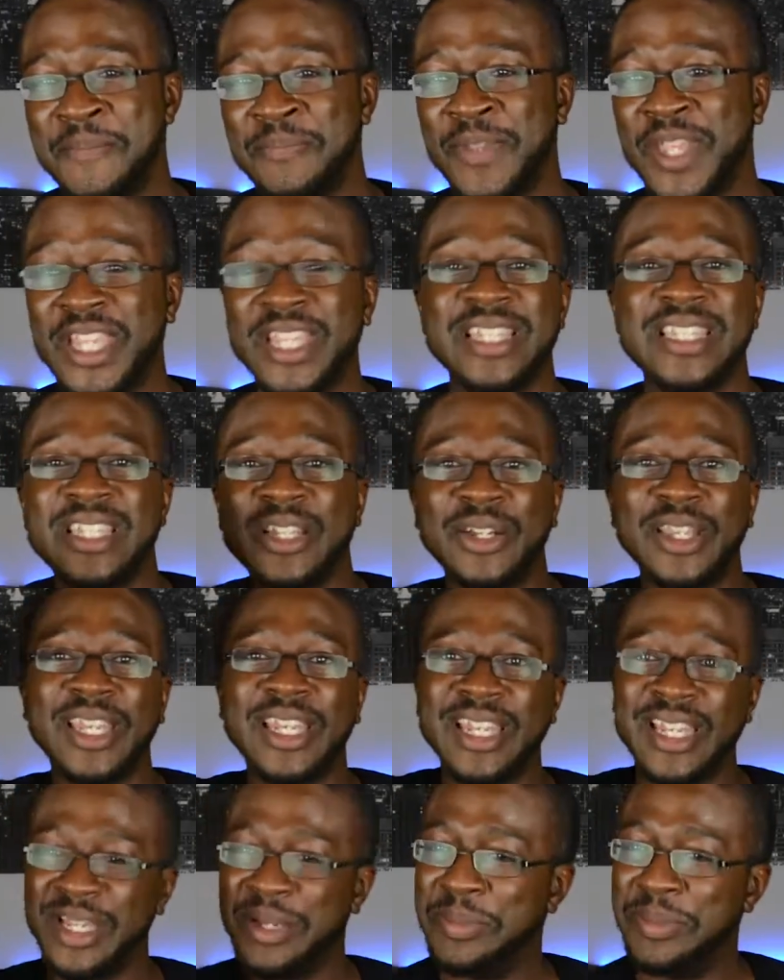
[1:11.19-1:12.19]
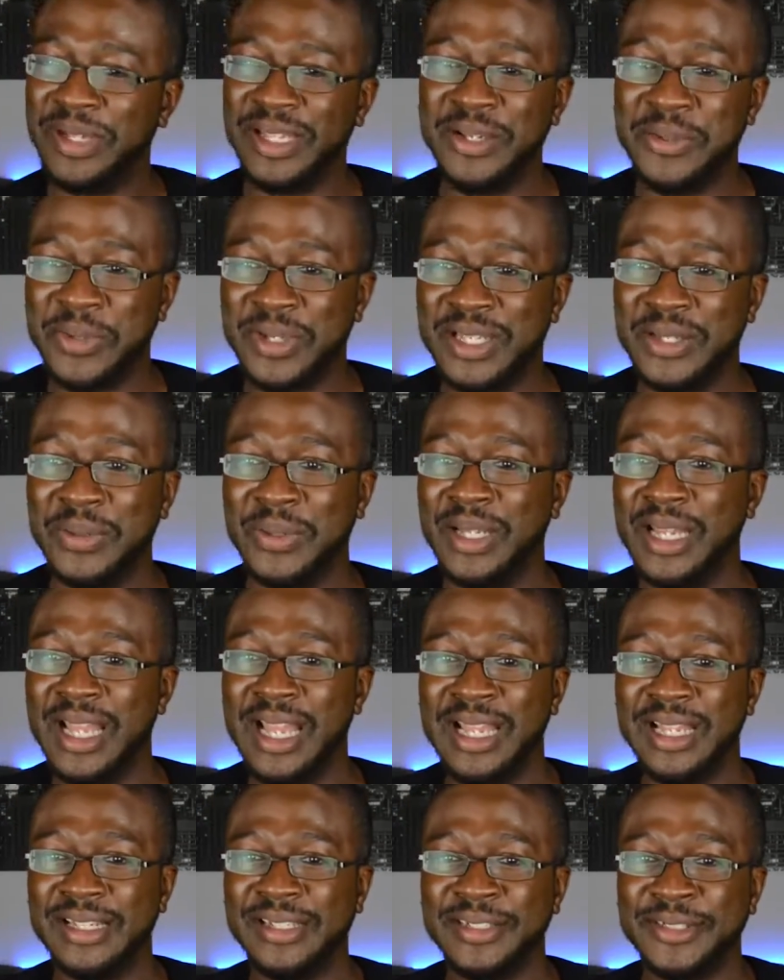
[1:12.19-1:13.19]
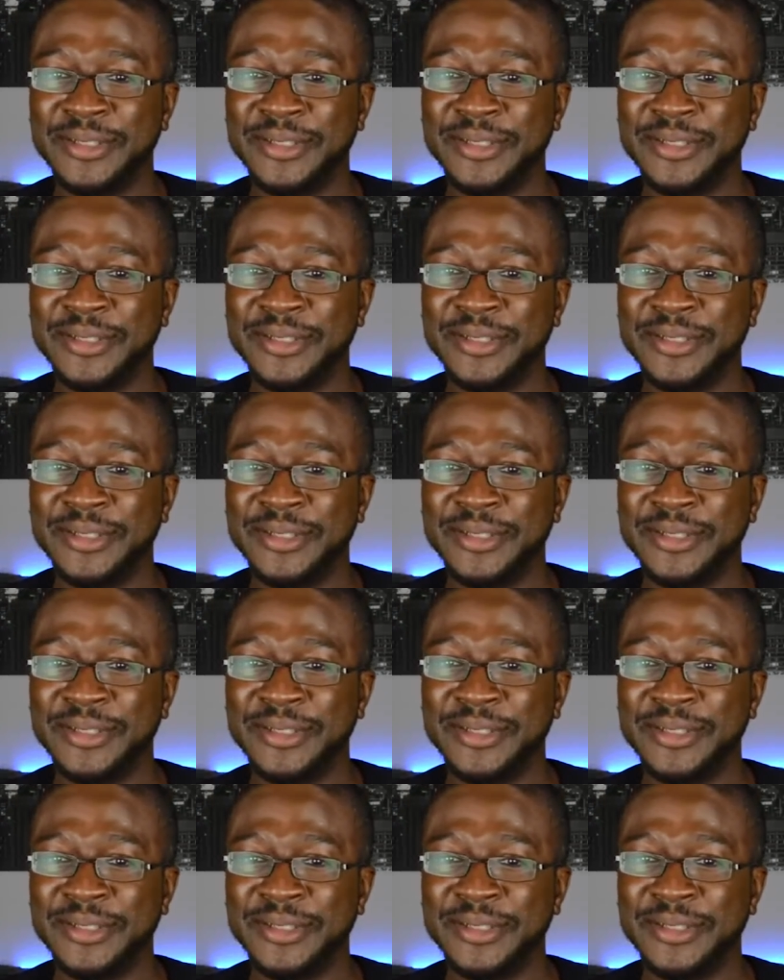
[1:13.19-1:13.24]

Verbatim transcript: He could still get it in, but he wasn't doing that.